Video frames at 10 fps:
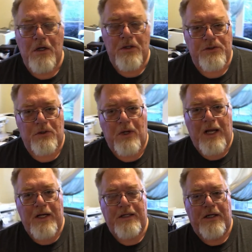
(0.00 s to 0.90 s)
So I
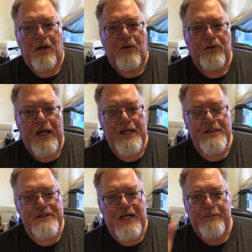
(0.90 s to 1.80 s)
had to take all the
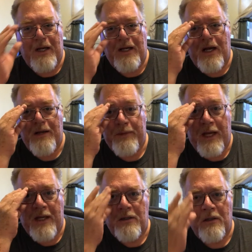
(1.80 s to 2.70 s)
cases out of my
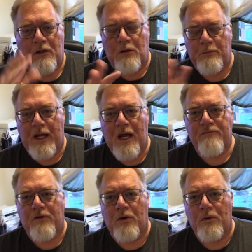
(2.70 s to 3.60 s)
iPad or my
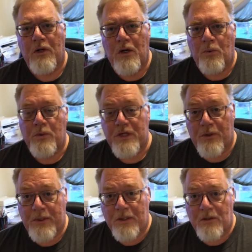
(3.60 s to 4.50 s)
iPhone, which I
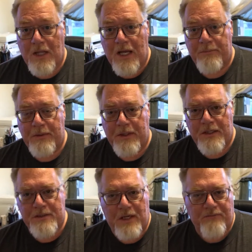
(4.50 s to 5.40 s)
really don't like,
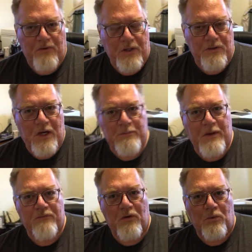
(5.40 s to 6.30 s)
because I've already dropped
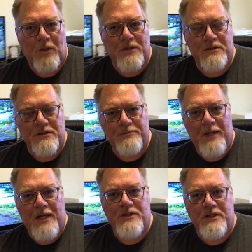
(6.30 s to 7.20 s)
my phone once and
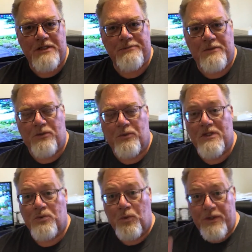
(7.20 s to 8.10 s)
smashed it to
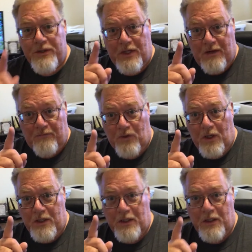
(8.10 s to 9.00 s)
smithereens with the cover
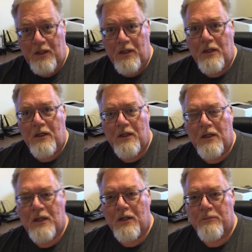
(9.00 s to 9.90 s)
on it.
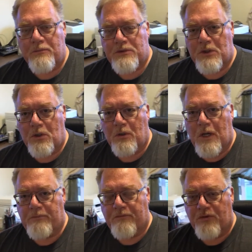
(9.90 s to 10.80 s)
So
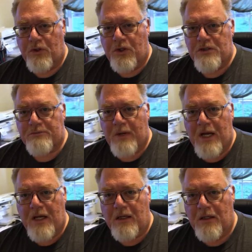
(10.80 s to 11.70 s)
I prefer to use
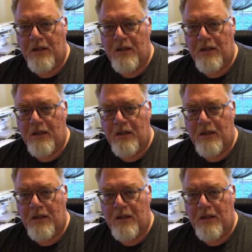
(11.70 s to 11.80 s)
my